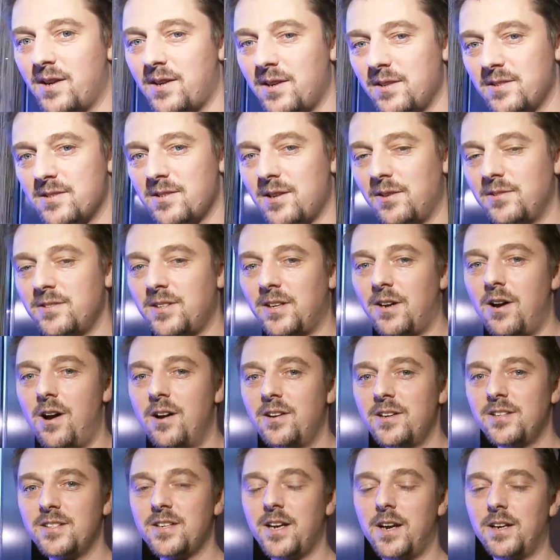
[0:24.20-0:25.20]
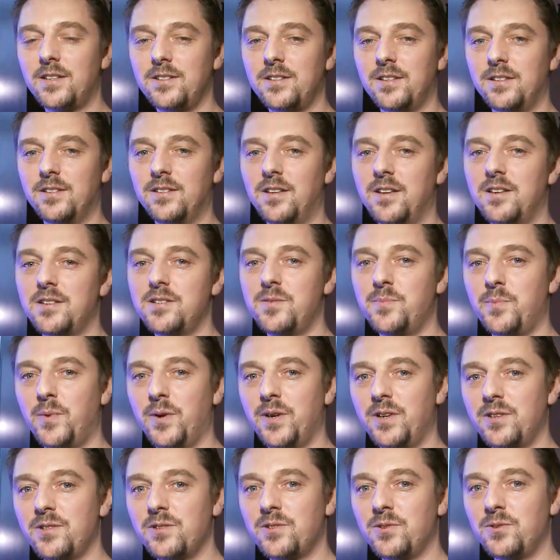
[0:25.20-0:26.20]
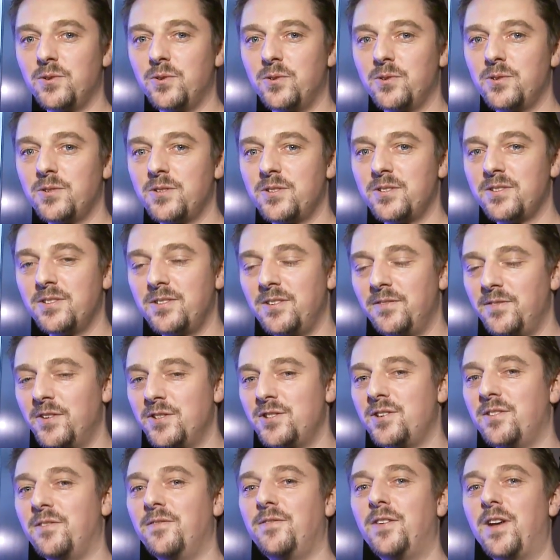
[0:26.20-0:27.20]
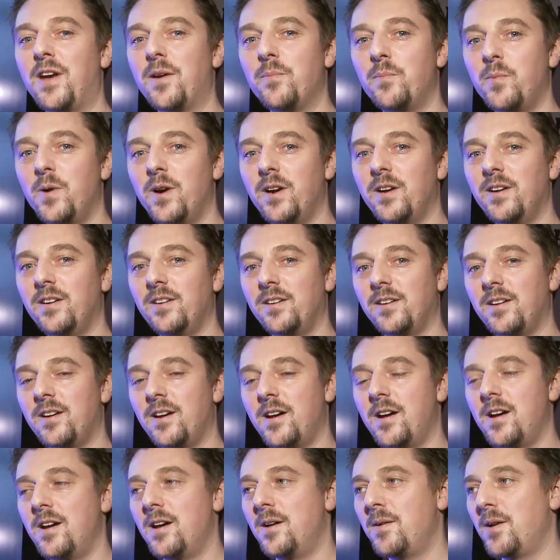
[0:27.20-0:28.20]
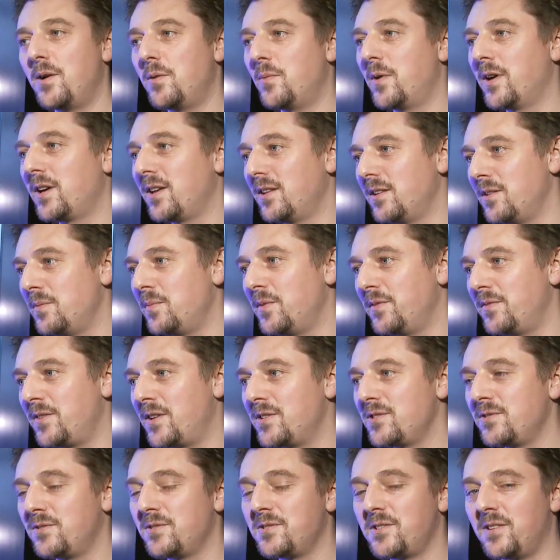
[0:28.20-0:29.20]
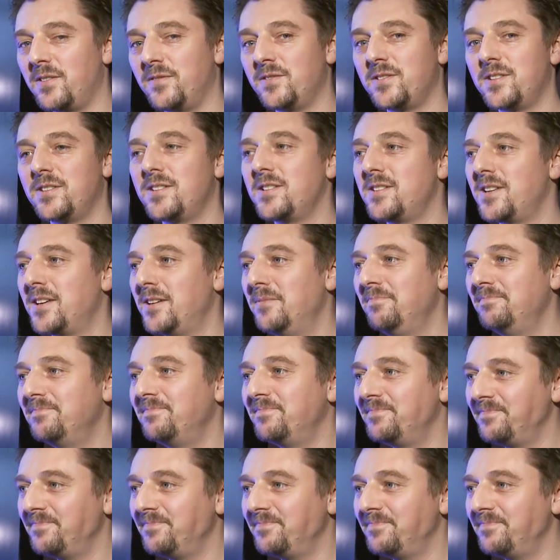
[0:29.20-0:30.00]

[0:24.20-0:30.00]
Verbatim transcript: consulting architect in the SpringSource division of VMware. Uh, I work in the professional services team.